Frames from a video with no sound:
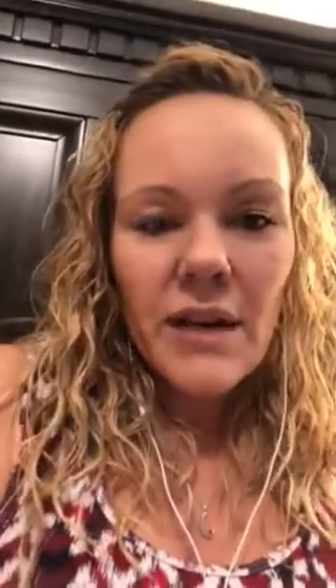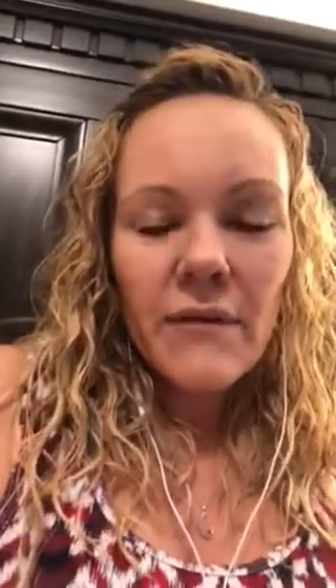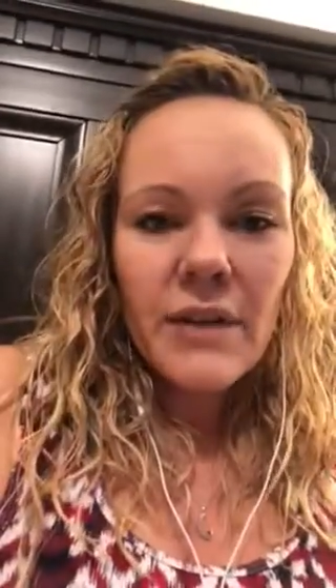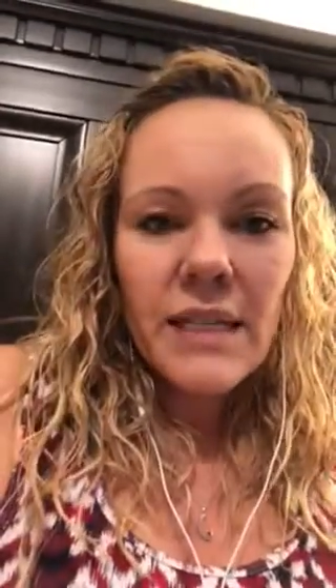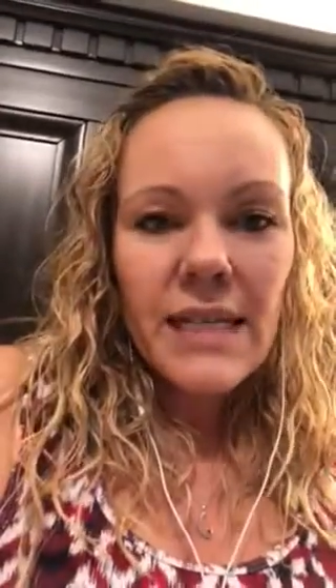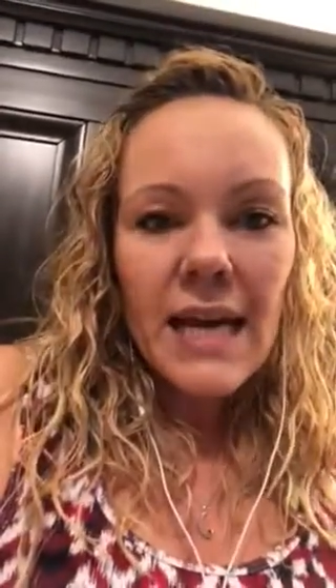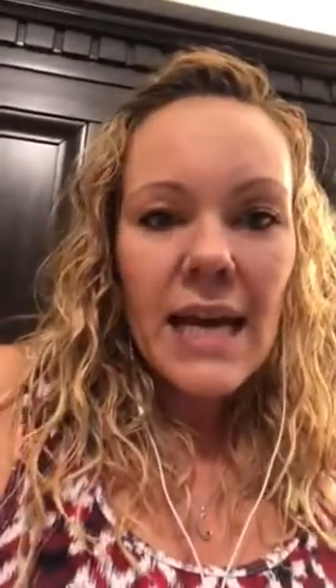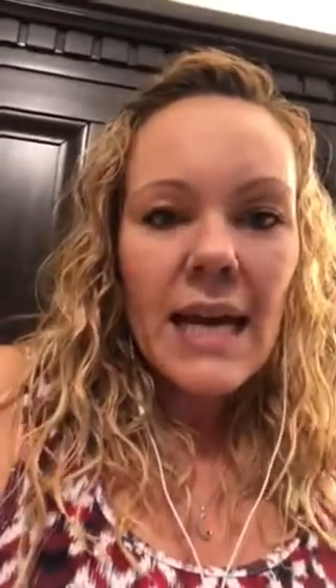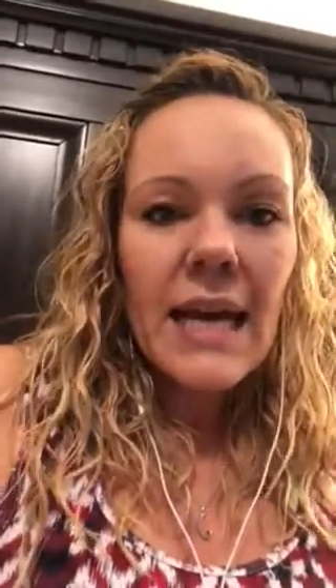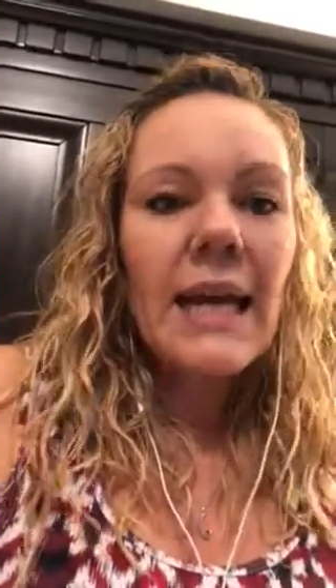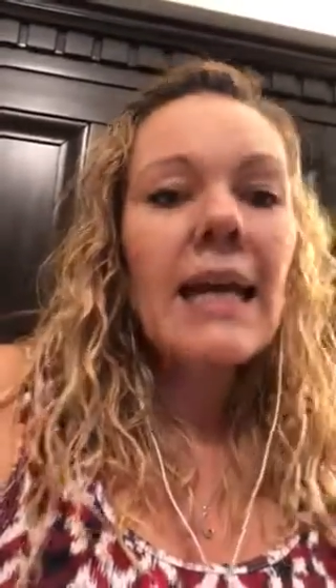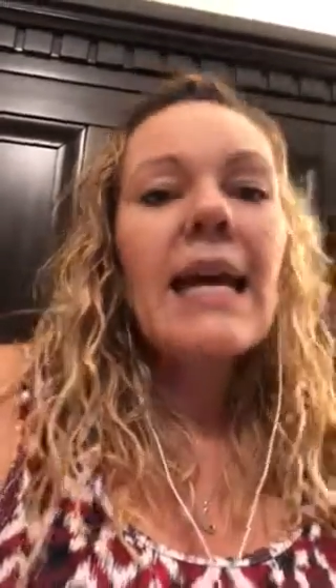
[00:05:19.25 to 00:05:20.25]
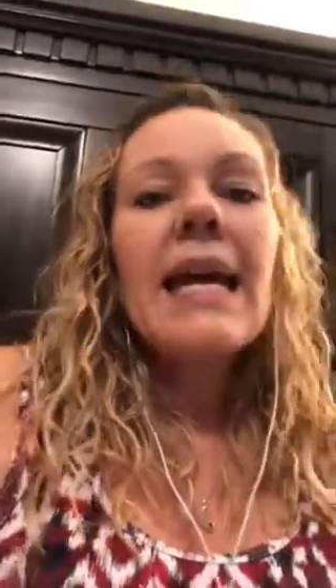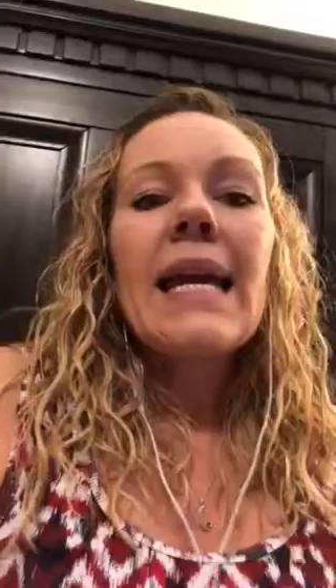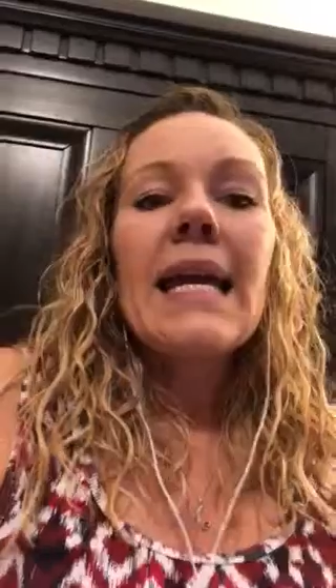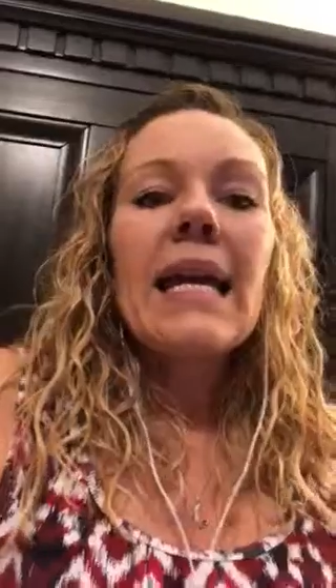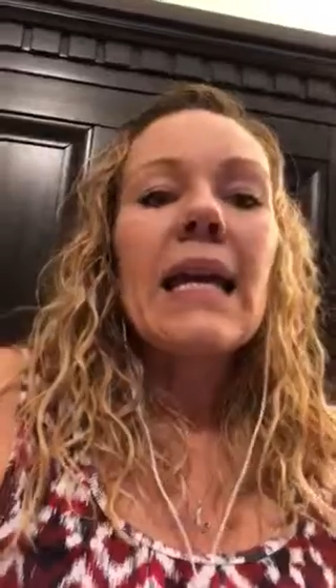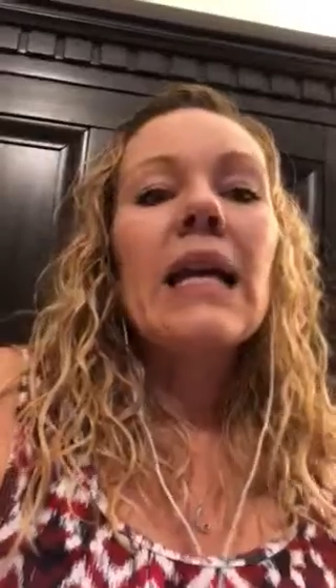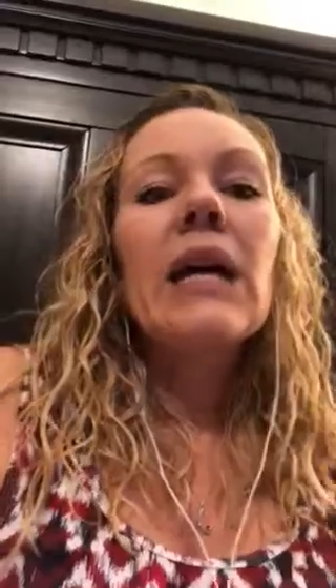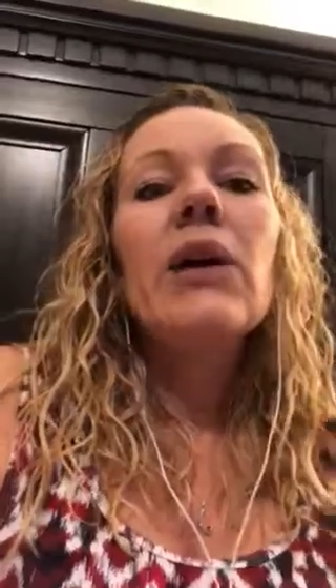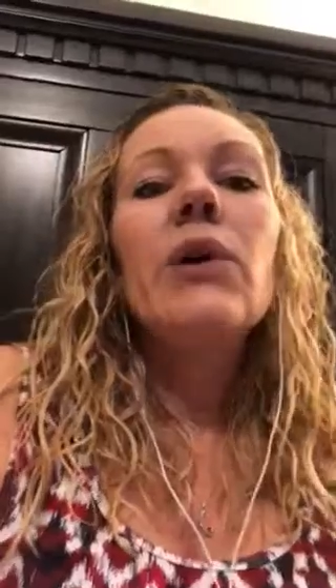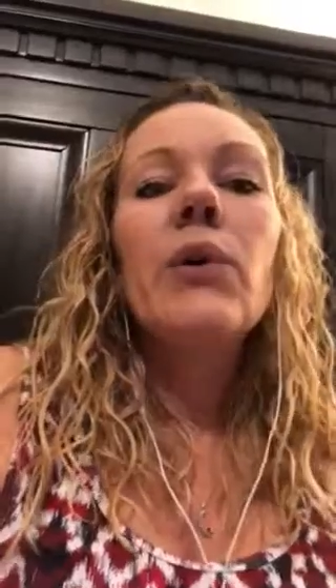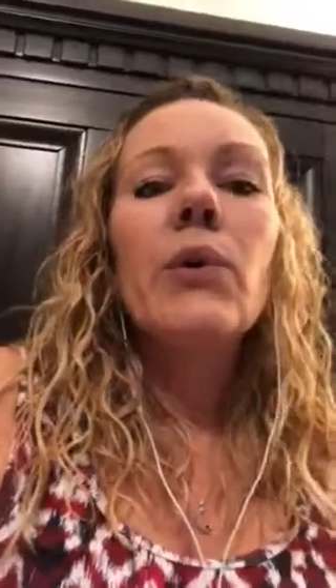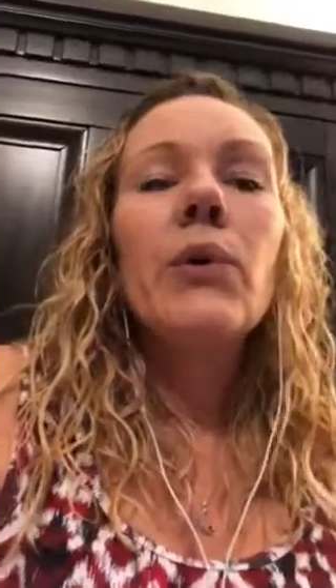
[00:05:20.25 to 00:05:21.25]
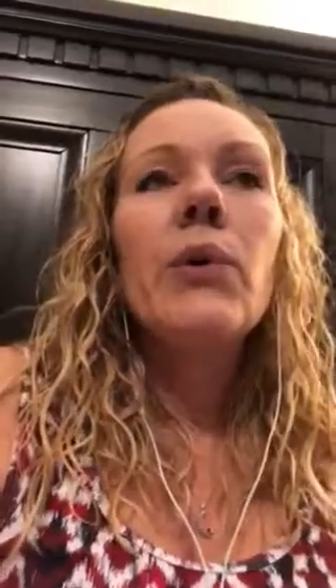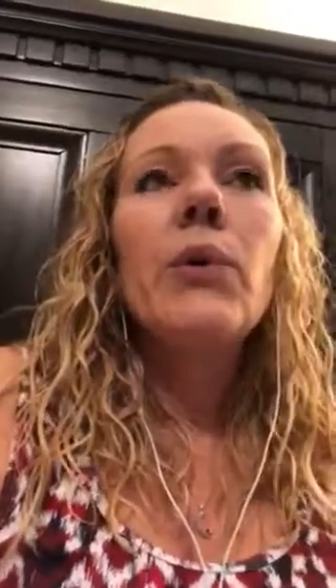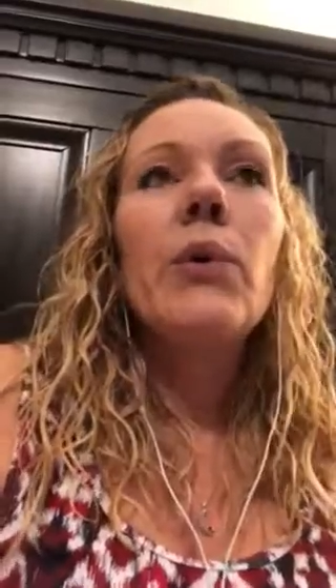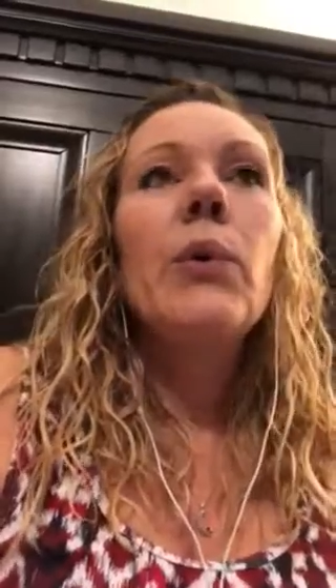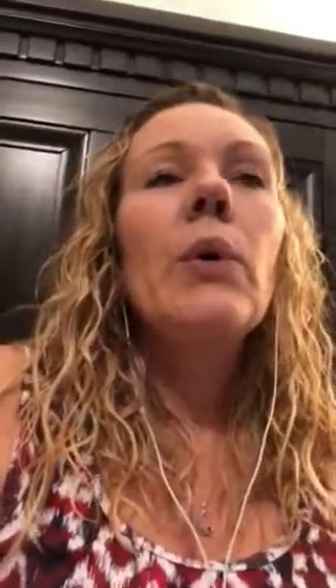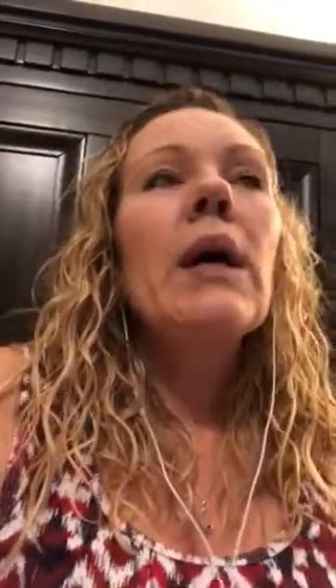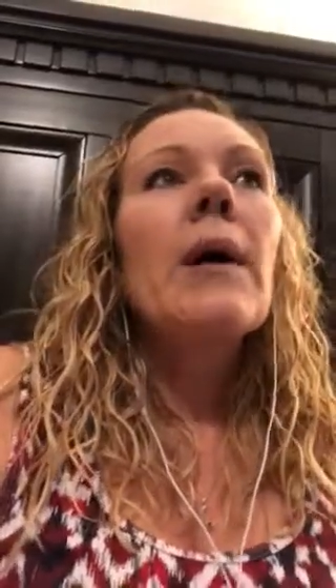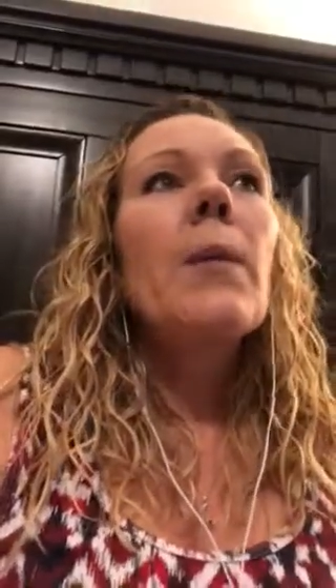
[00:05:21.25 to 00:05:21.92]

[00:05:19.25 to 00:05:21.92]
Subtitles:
every day, Anna who